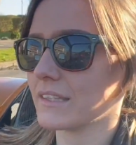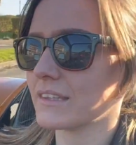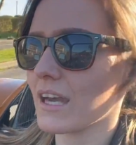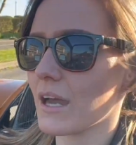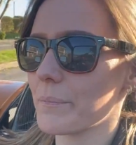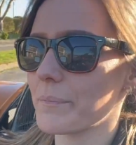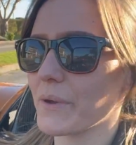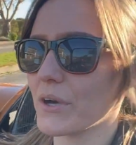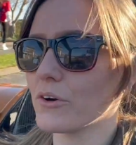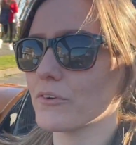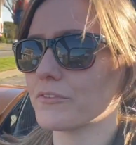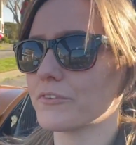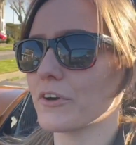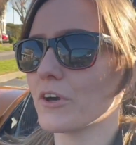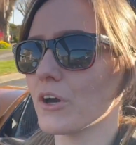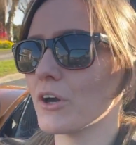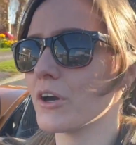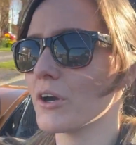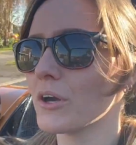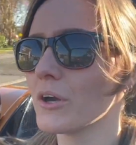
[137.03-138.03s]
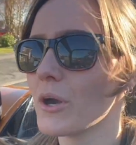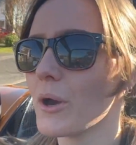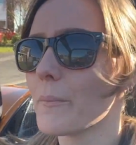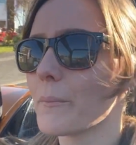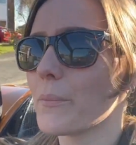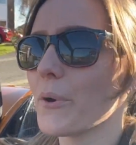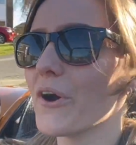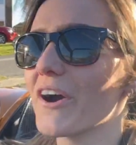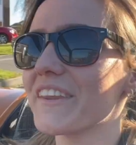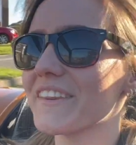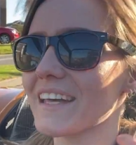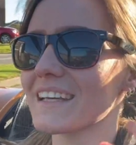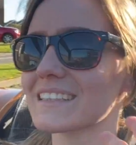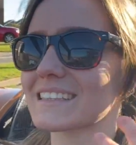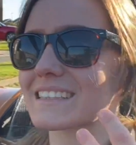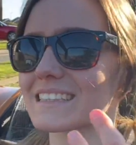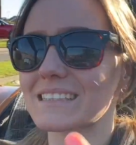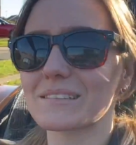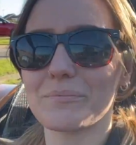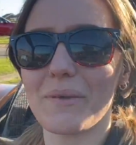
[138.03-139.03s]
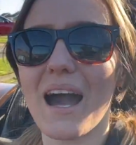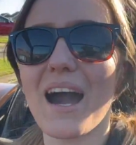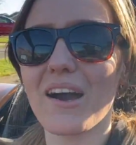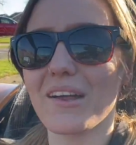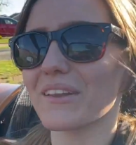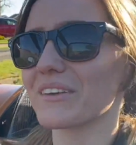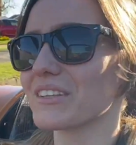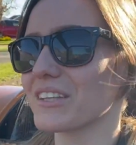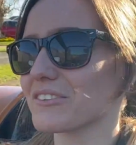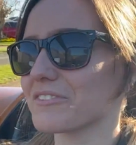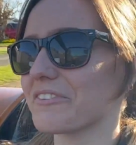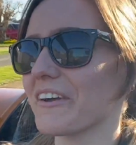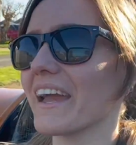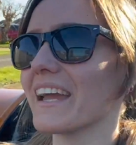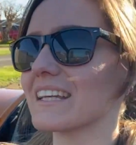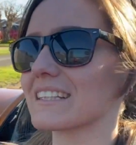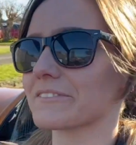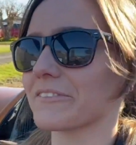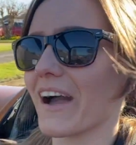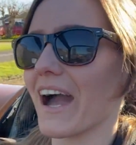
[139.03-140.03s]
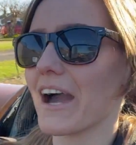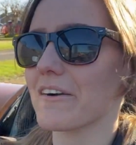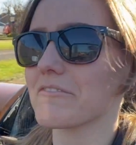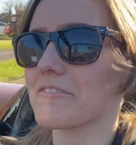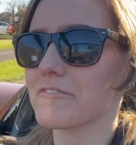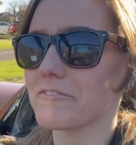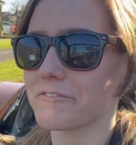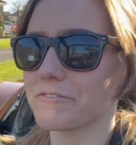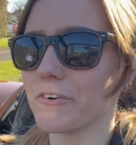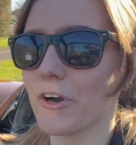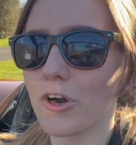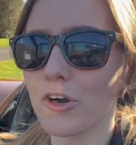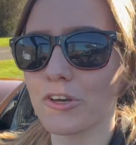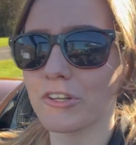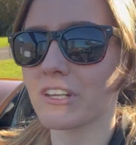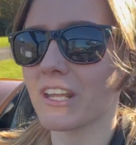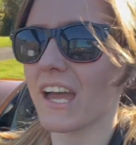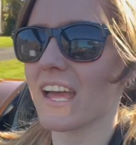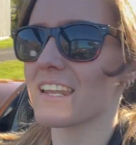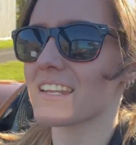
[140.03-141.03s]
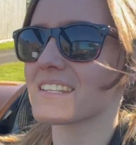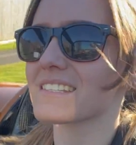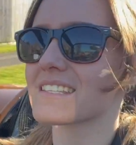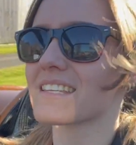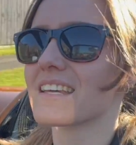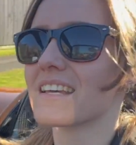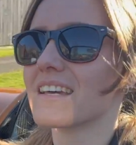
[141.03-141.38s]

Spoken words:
They're built for putting that smile on your face, for having fun and